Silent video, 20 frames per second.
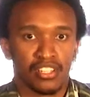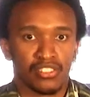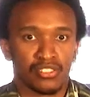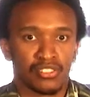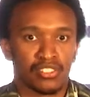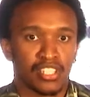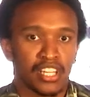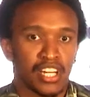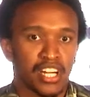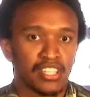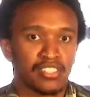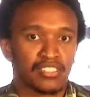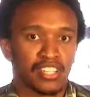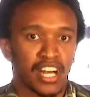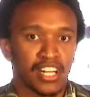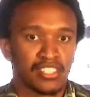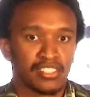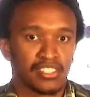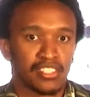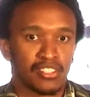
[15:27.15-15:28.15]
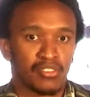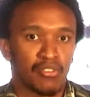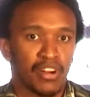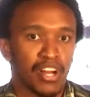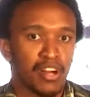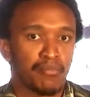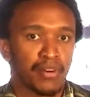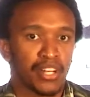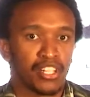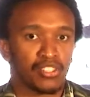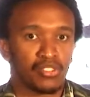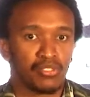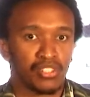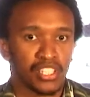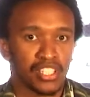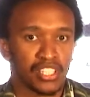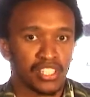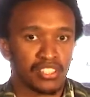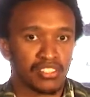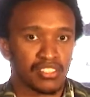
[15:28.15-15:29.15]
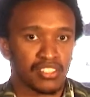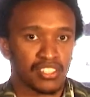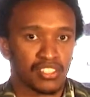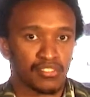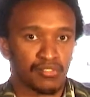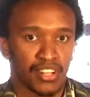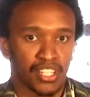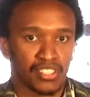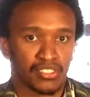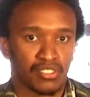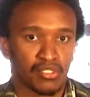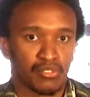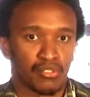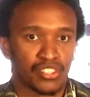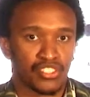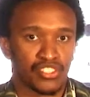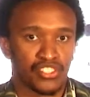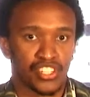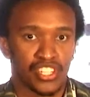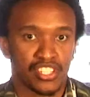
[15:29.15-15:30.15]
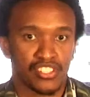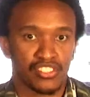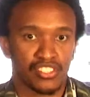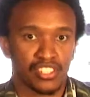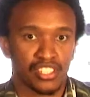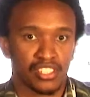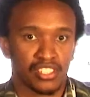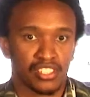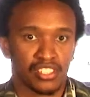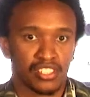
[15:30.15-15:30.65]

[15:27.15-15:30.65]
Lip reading: So the AI is asking, why am I doing this fast? What's changed?